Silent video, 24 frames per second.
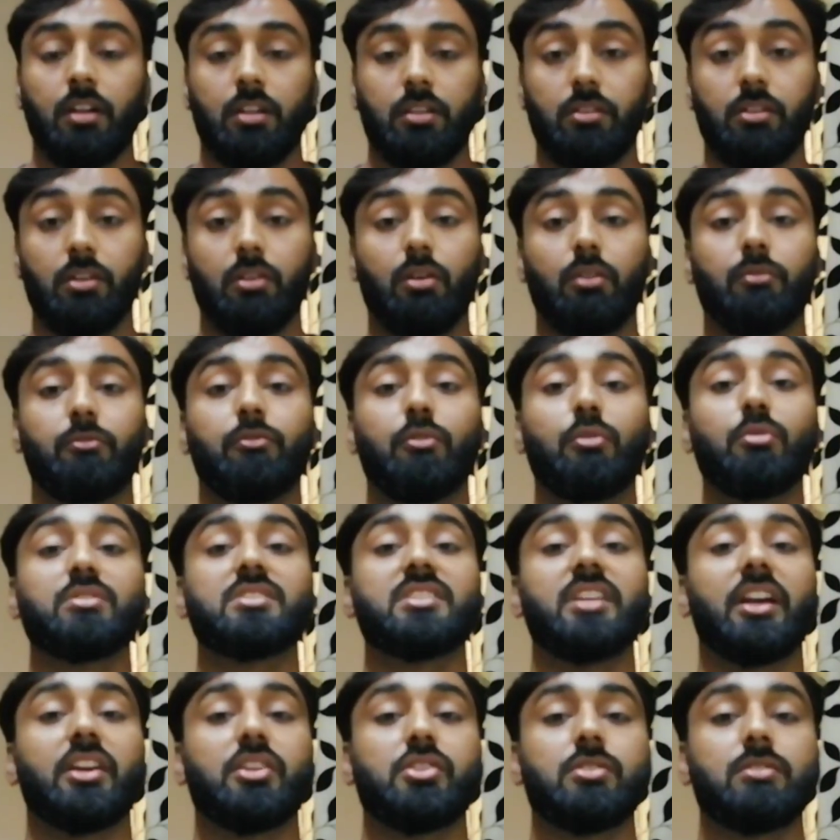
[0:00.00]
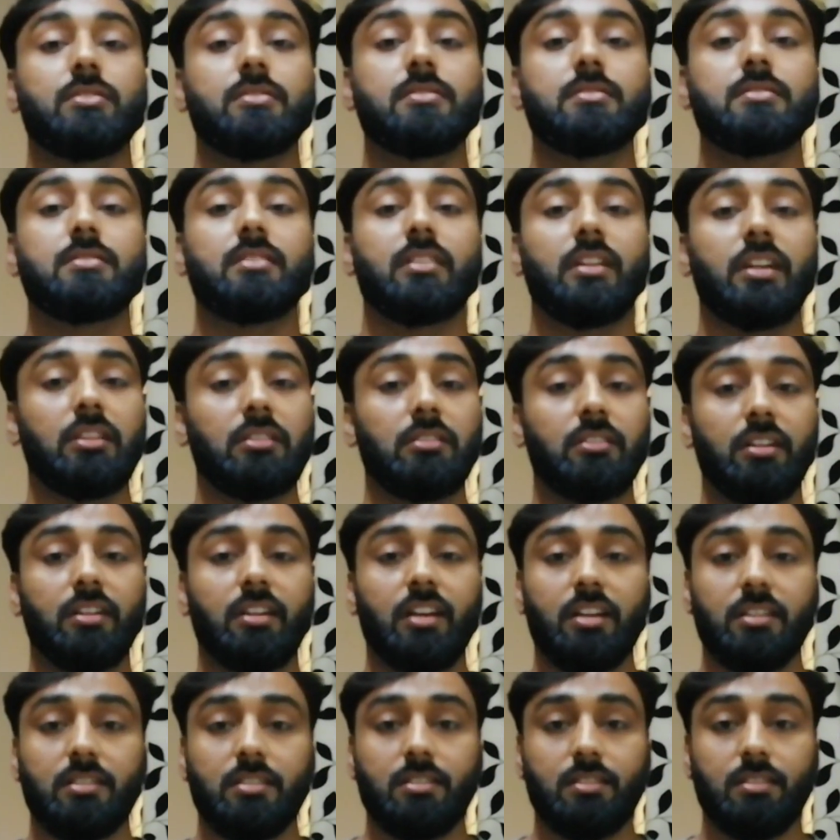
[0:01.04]
There are 4 sections in the
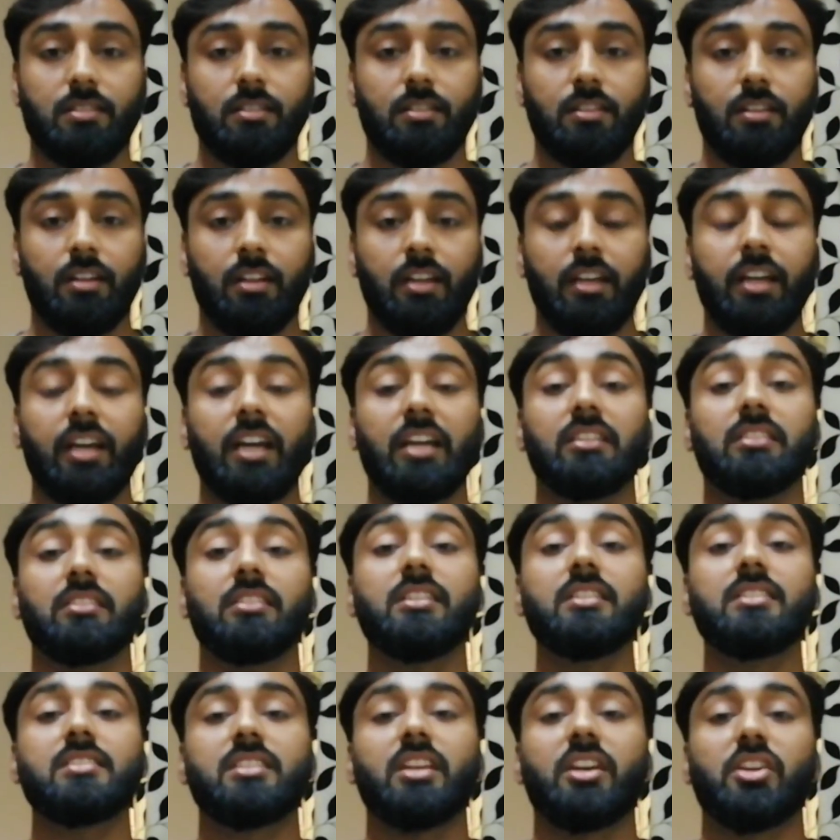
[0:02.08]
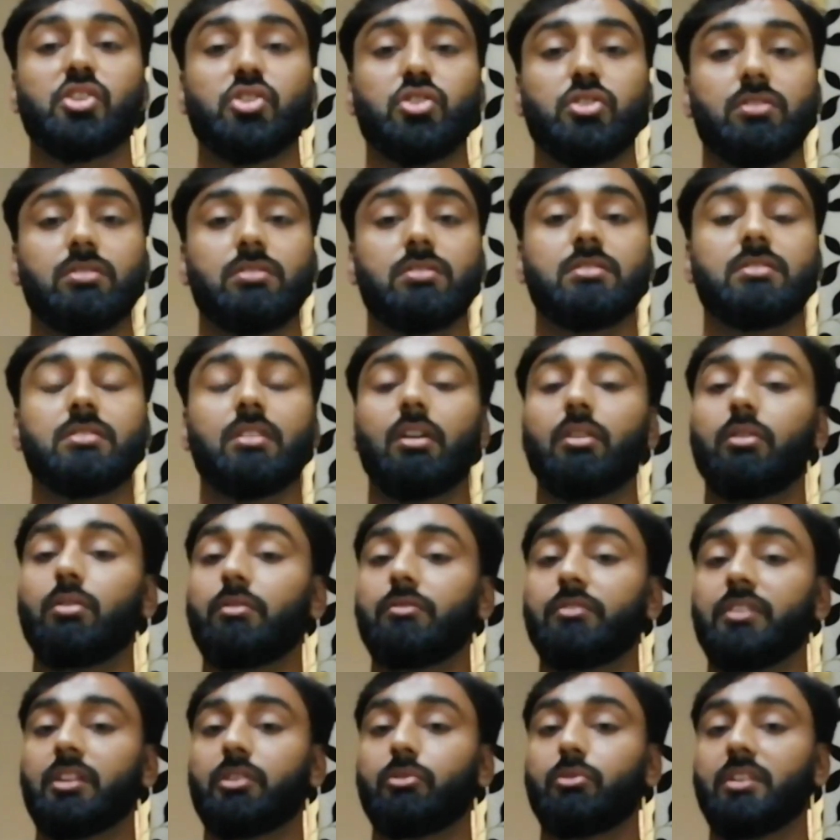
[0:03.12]
test, and these sections are
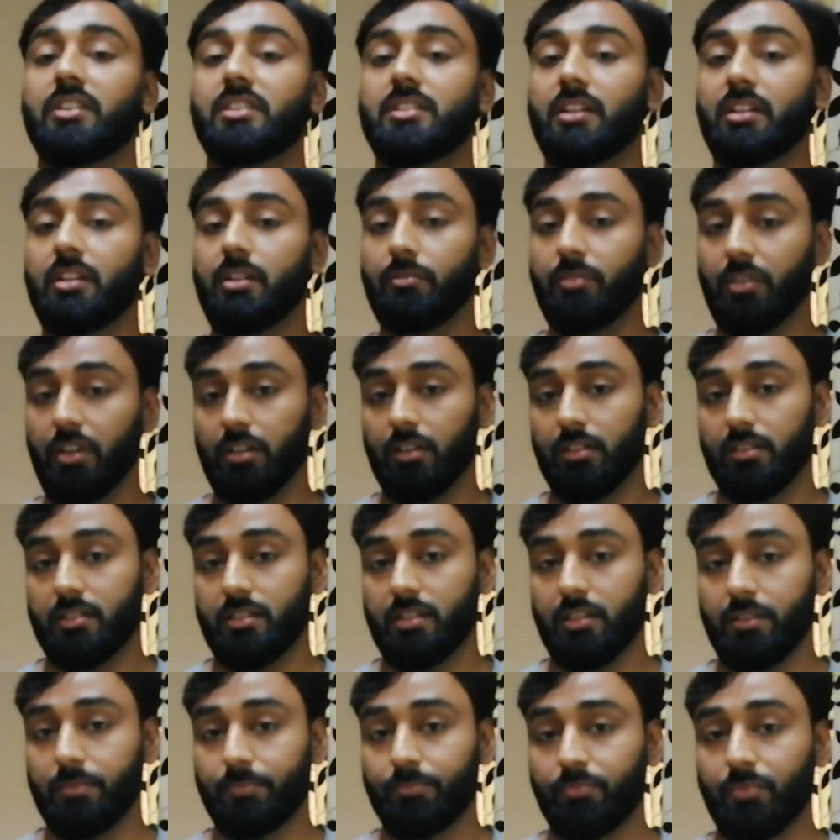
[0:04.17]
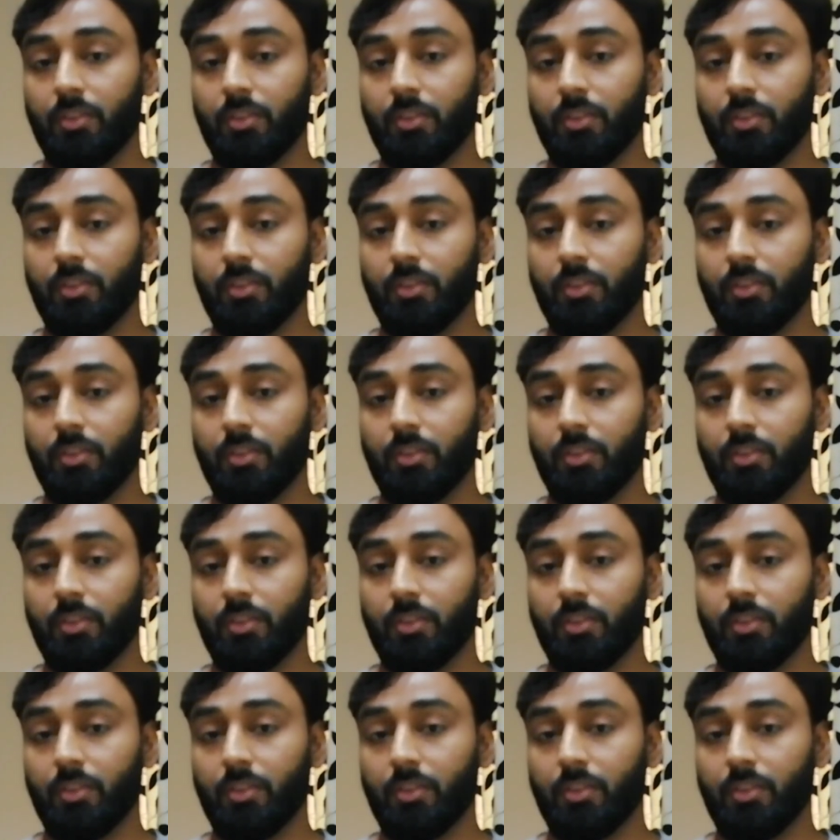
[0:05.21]
of increasing difficulty.